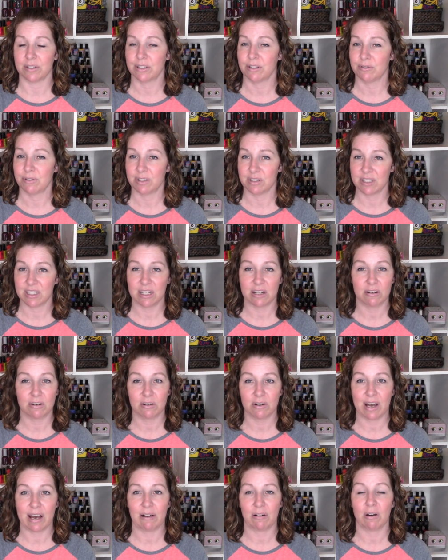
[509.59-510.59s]
So
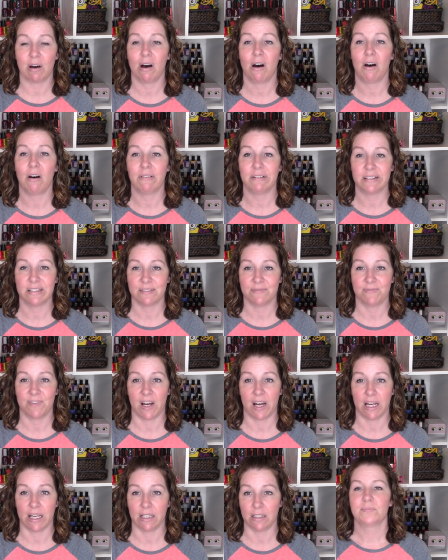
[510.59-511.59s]
cetyl alcohol is
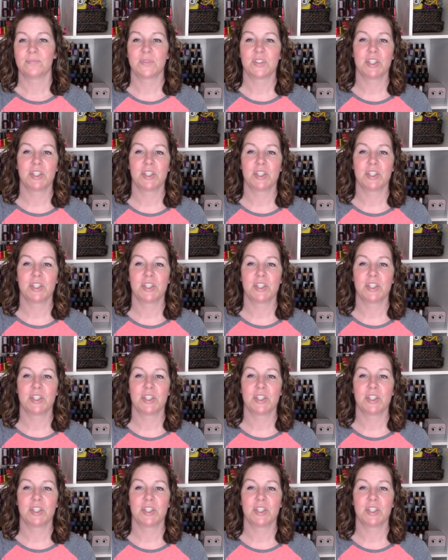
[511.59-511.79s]
fine.